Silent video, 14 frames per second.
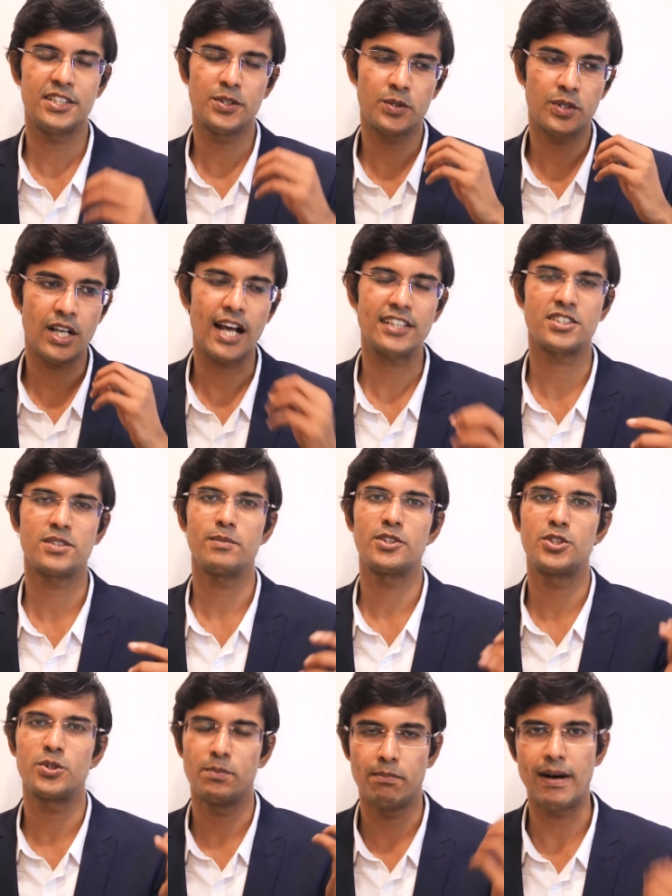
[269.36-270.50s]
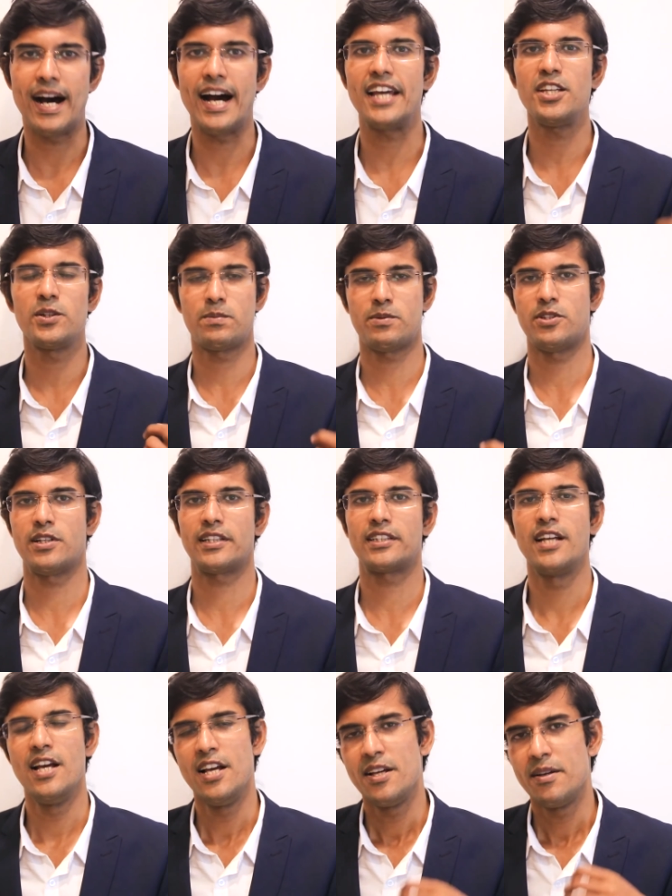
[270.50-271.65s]
your customer to buy your product,
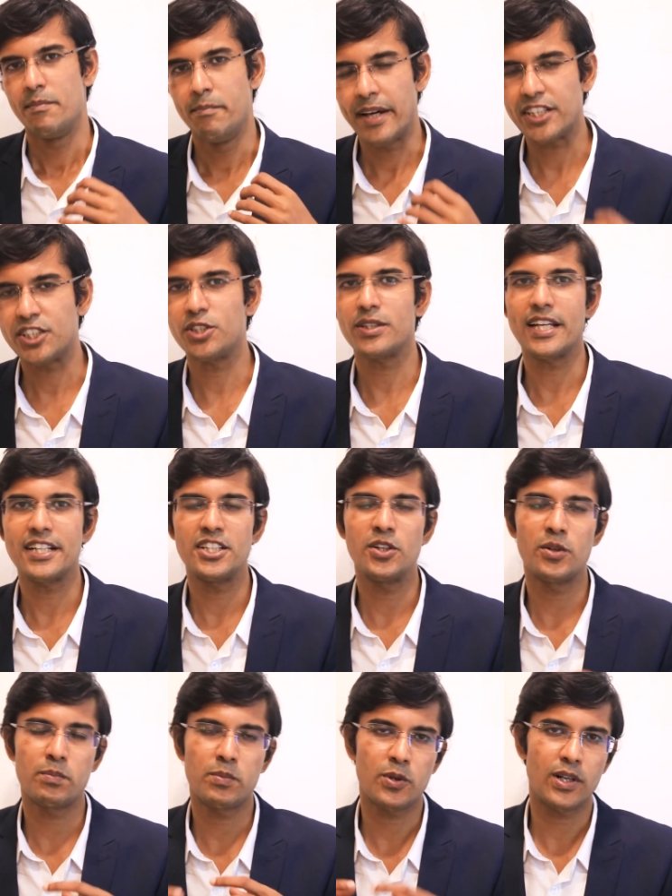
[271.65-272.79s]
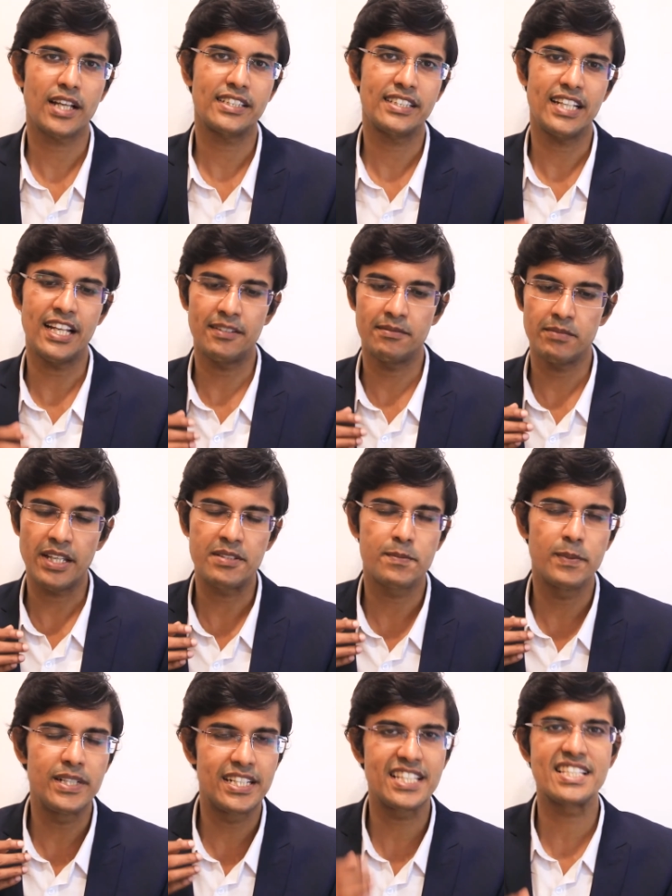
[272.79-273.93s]
make sure that your product has
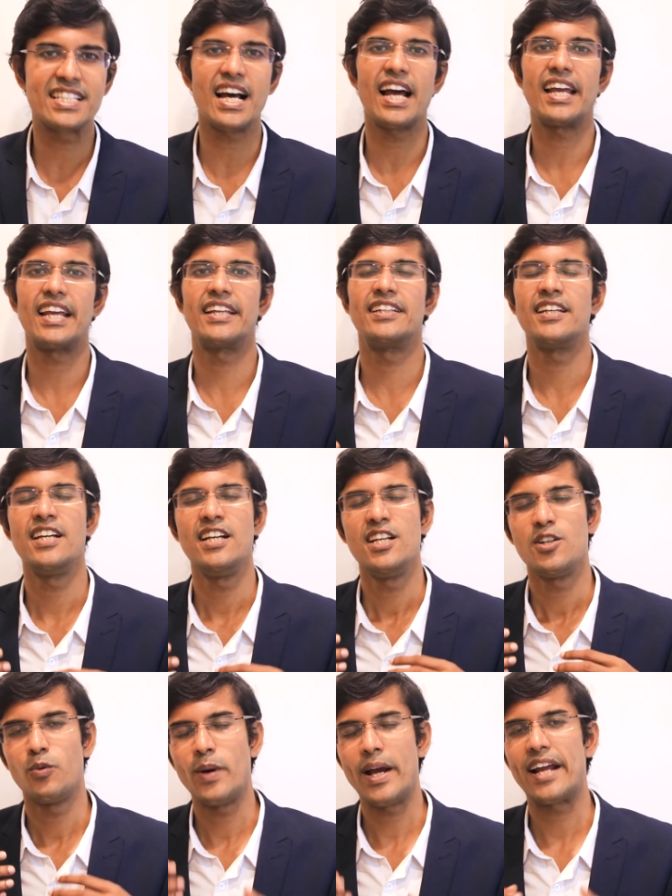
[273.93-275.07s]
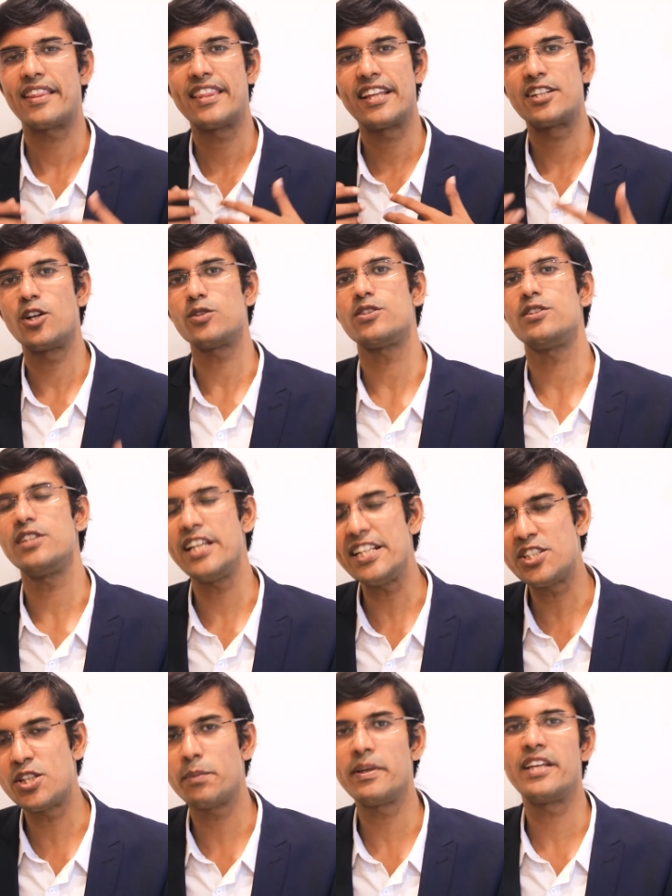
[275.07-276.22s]
been designed where there doesn't need
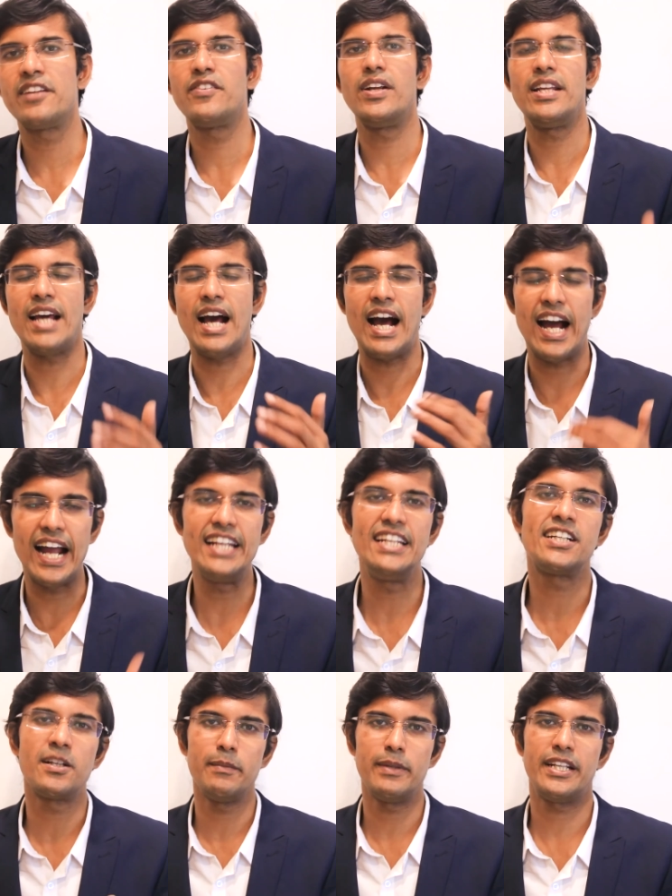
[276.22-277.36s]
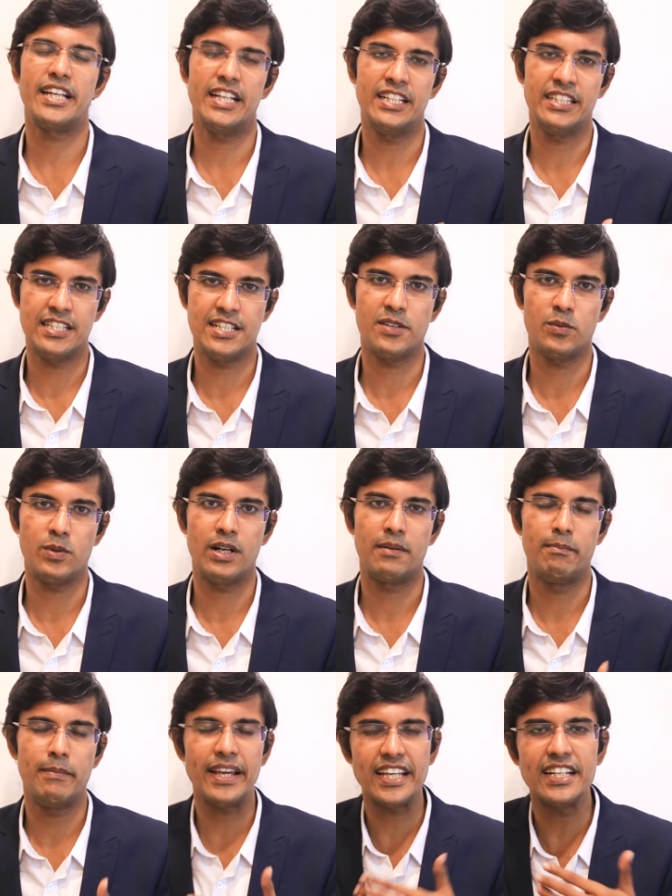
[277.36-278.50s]
to be really highly committed in the day 1.
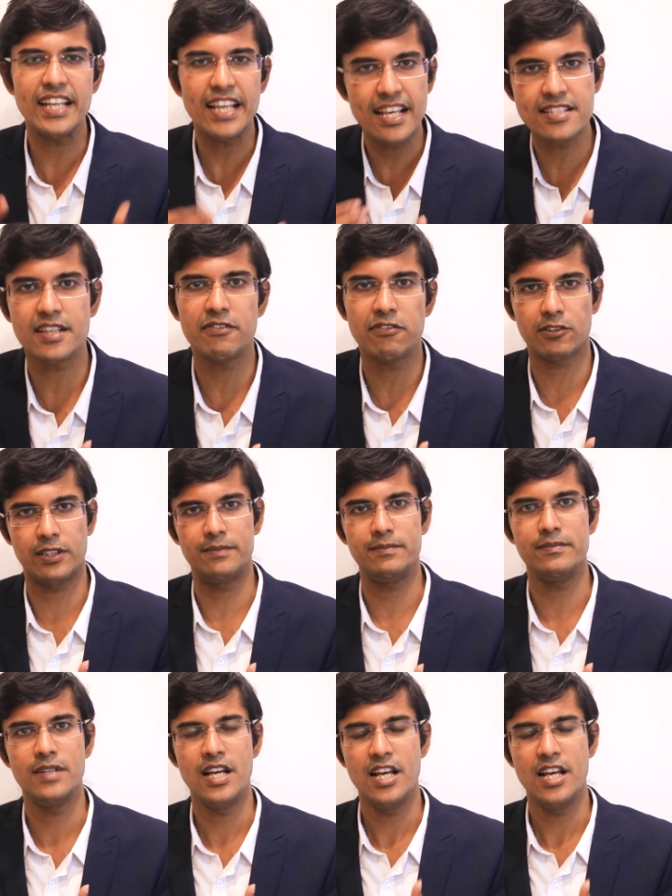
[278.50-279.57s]
Make it easy for them